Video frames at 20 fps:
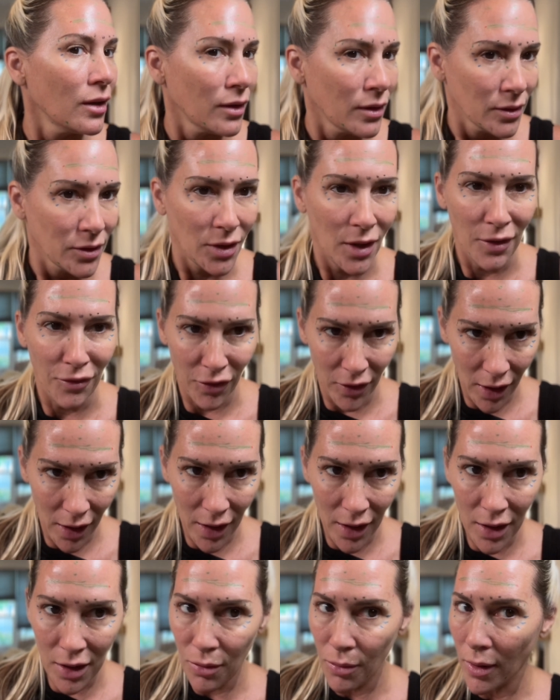Did I forget
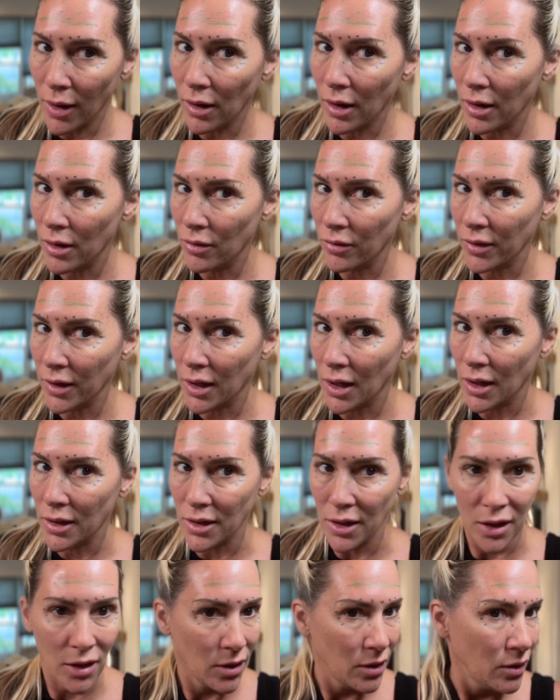anywhere? I don't think I
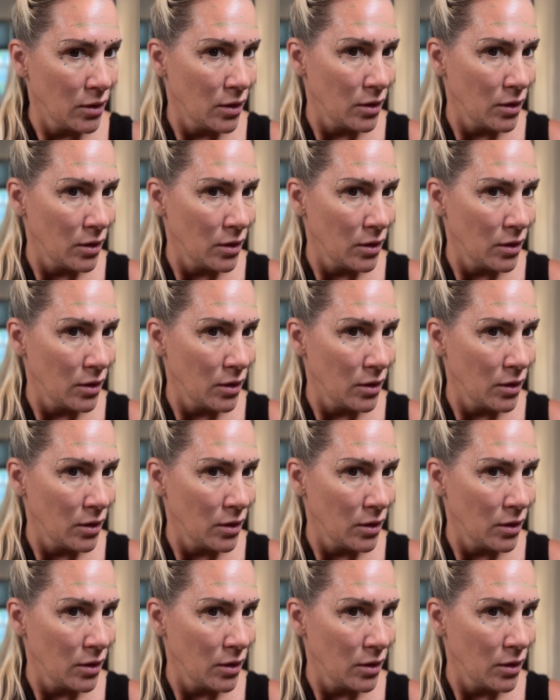did.